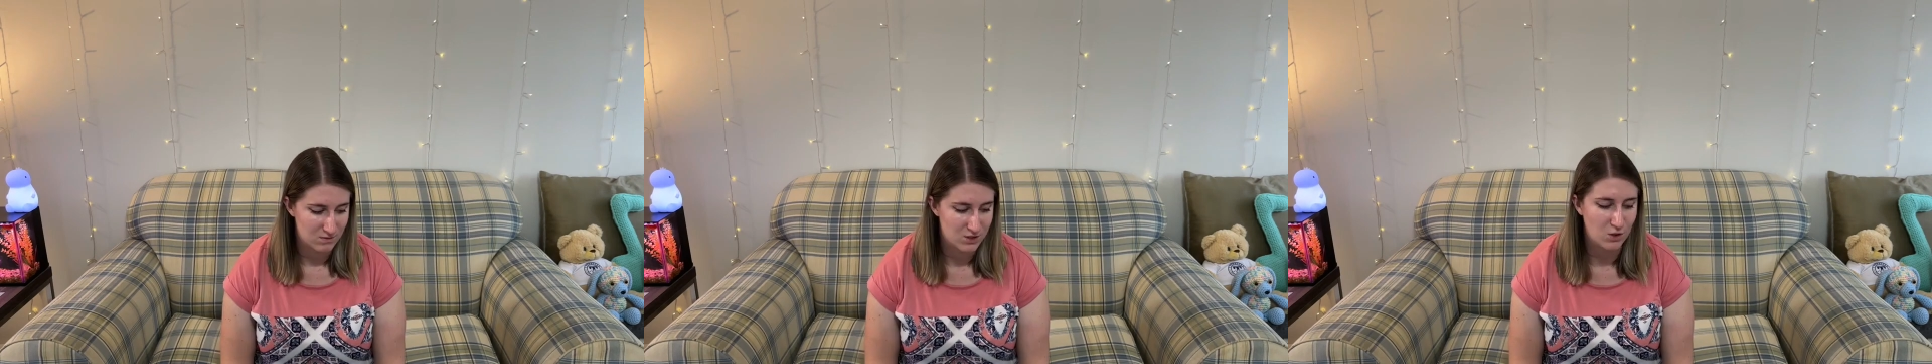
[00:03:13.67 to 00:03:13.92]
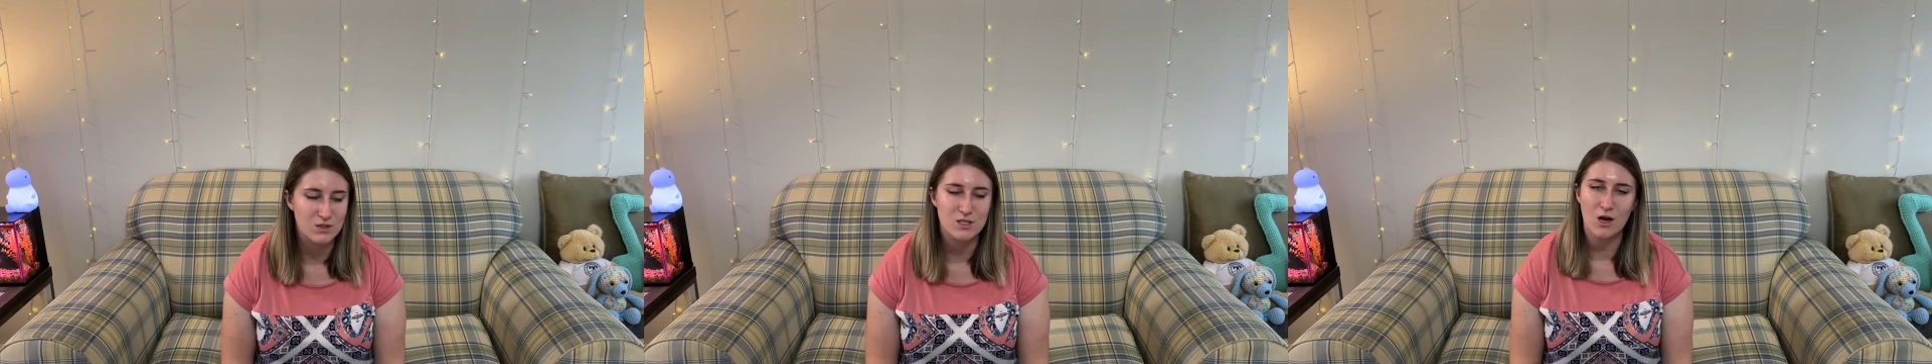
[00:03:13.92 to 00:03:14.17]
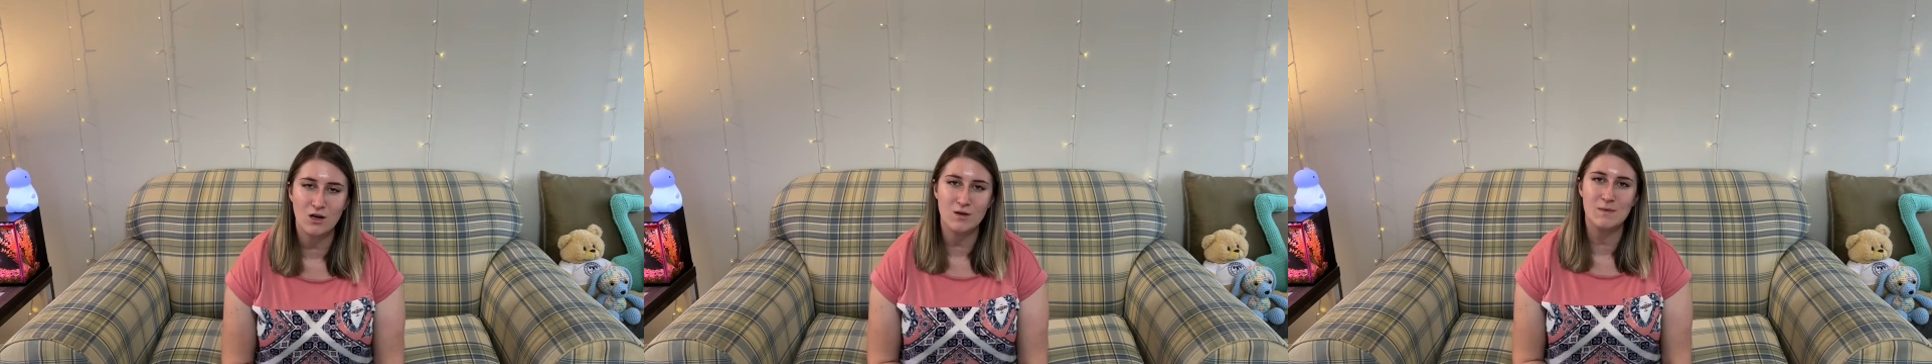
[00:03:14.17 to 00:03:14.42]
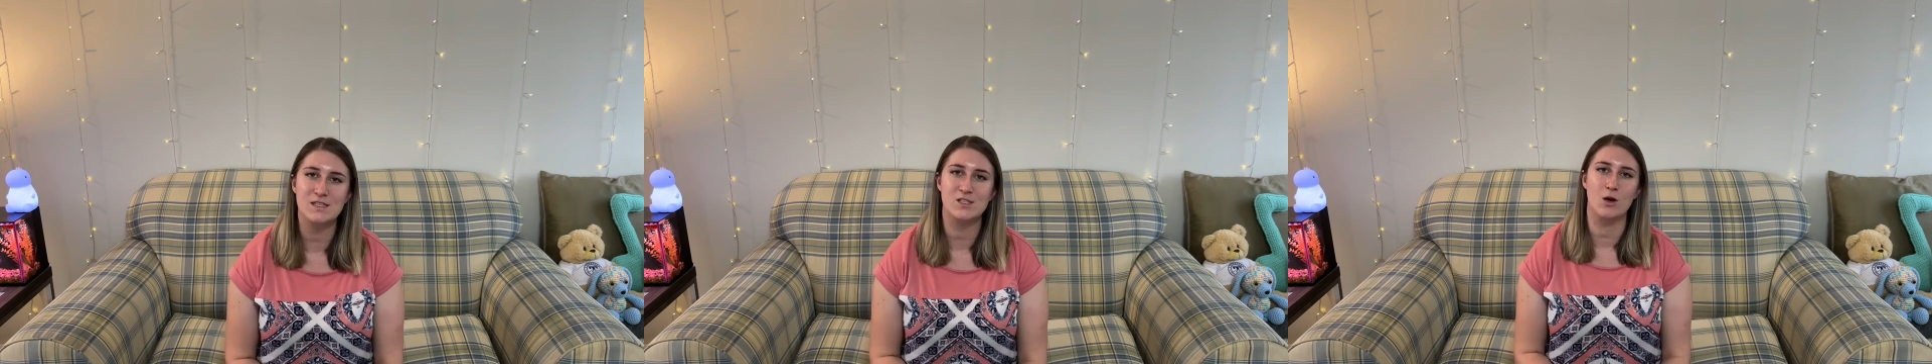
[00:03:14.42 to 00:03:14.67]
So it's not going to
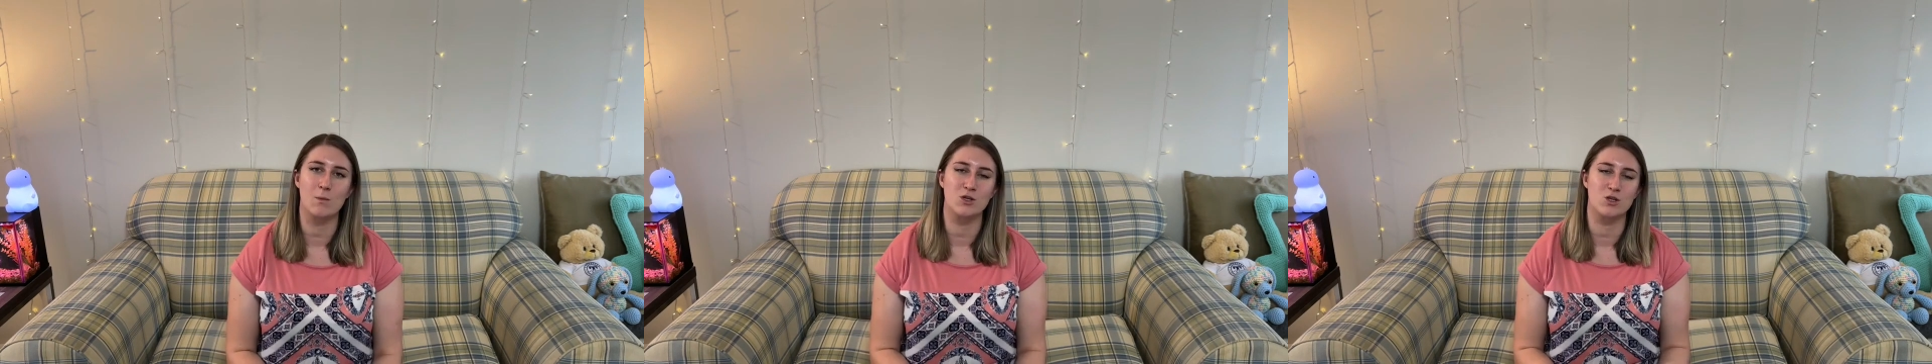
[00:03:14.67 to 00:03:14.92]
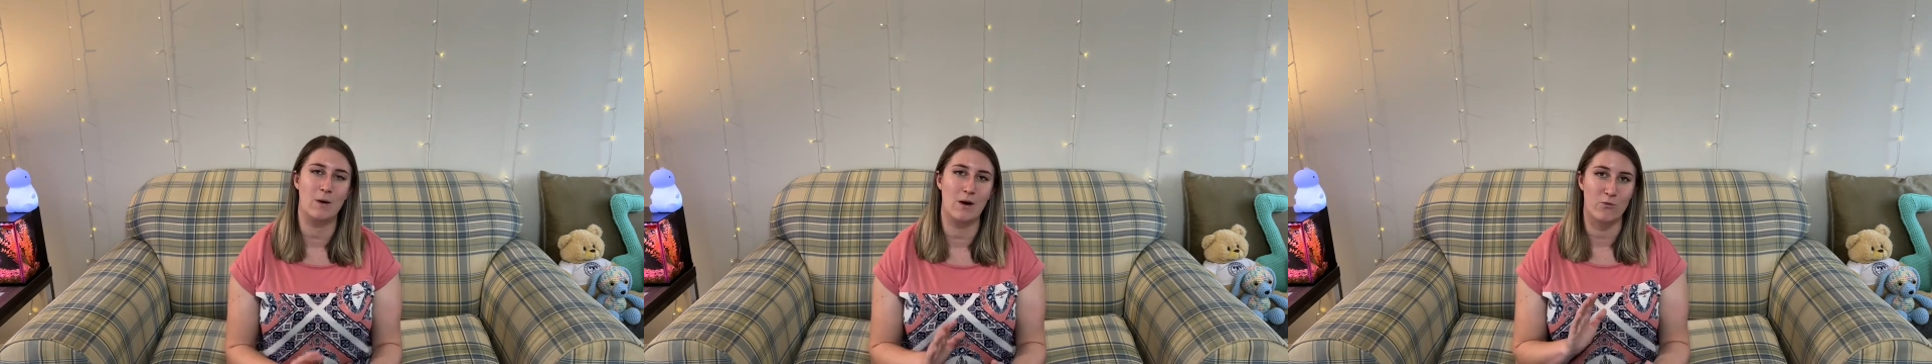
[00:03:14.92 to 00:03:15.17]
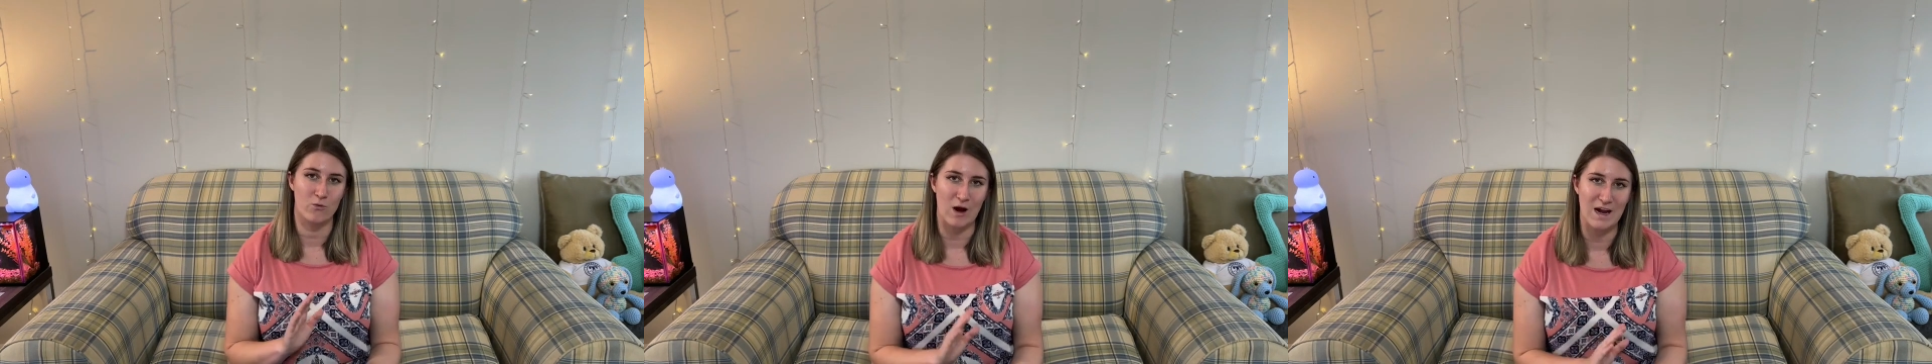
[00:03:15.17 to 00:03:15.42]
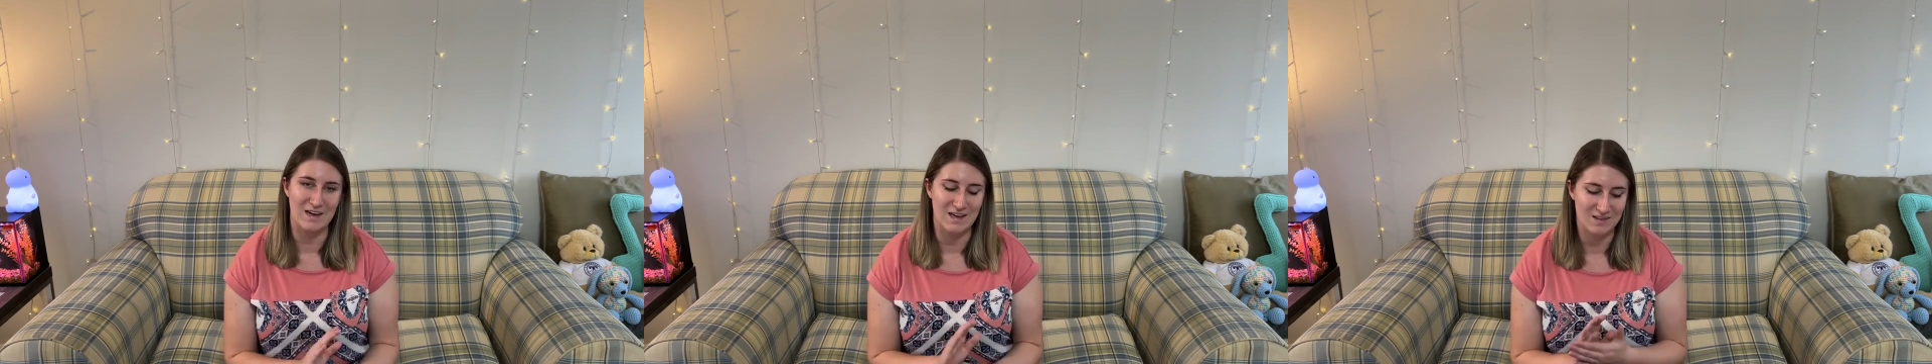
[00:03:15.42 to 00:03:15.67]
be so much about
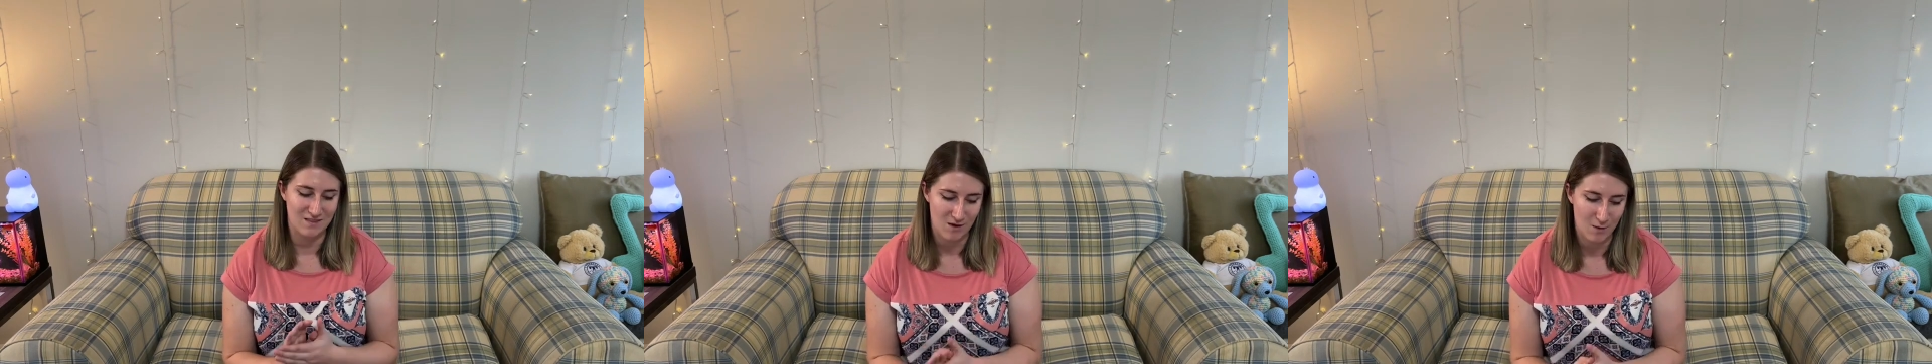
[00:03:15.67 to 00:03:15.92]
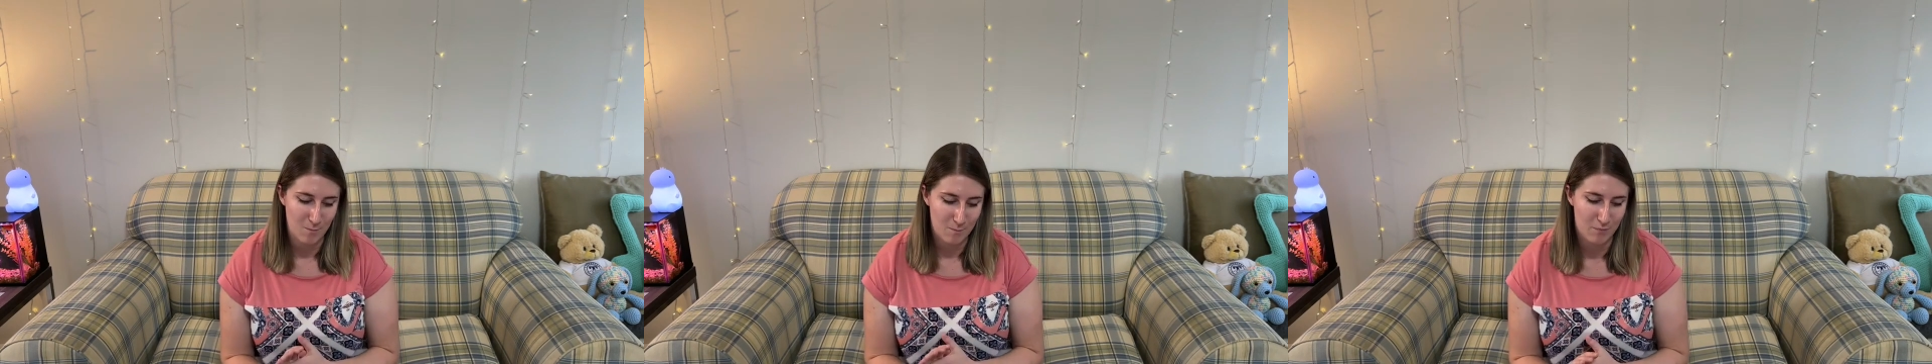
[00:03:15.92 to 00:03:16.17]
ranking them,